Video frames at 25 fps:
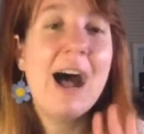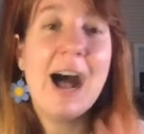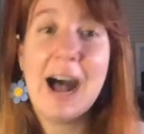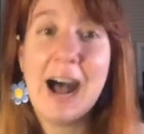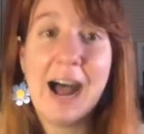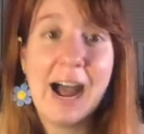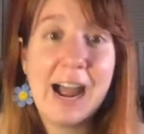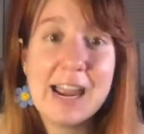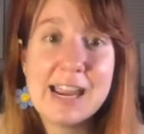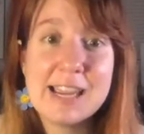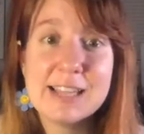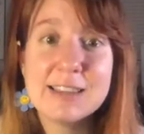
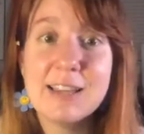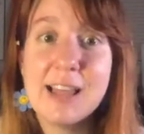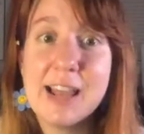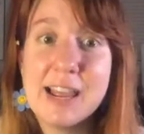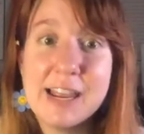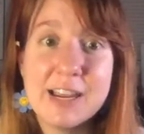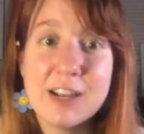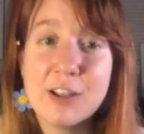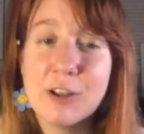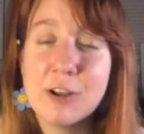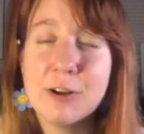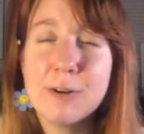I
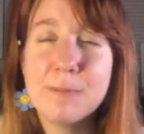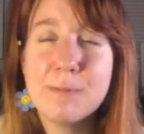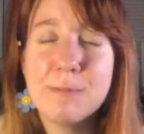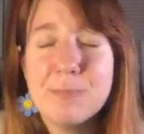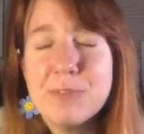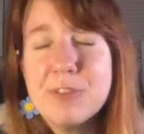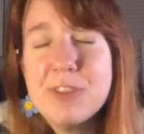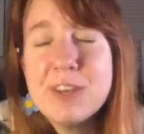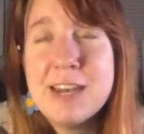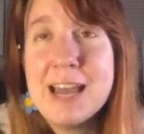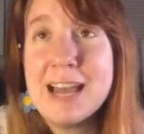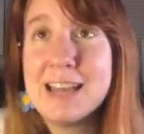like
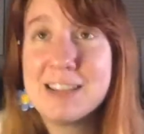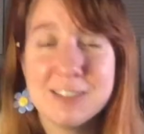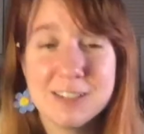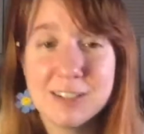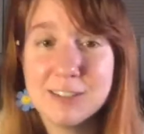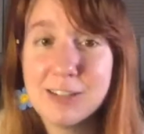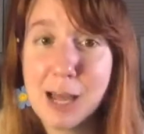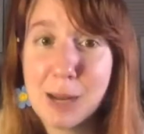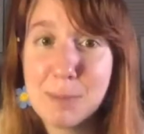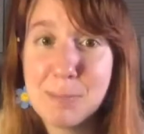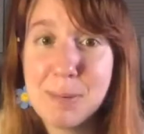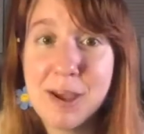The Nest a
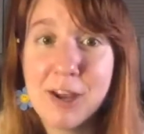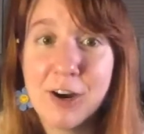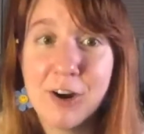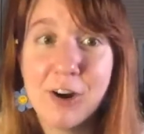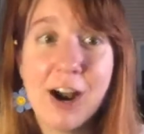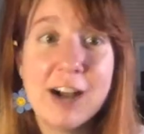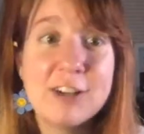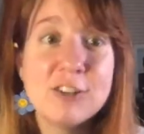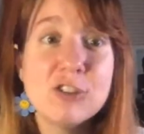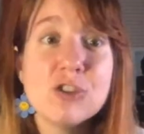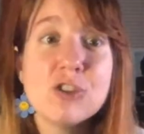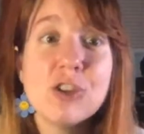lot better.
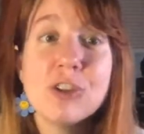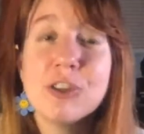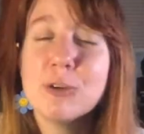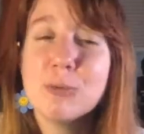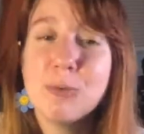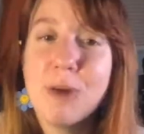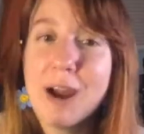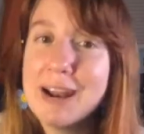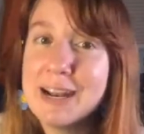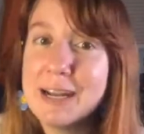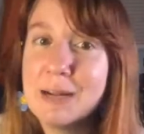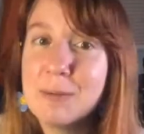I just thought the
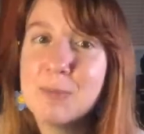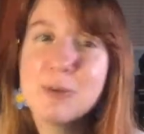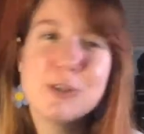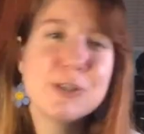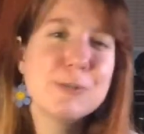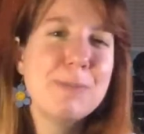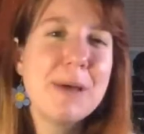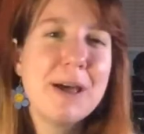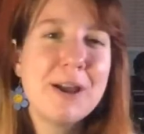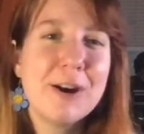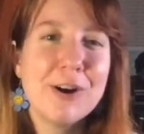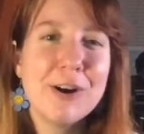writing was
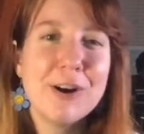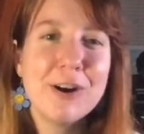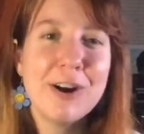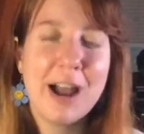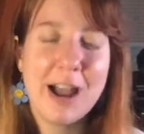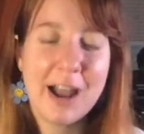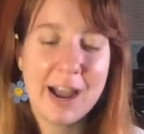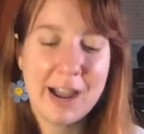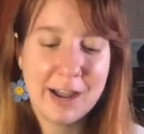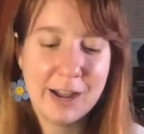better.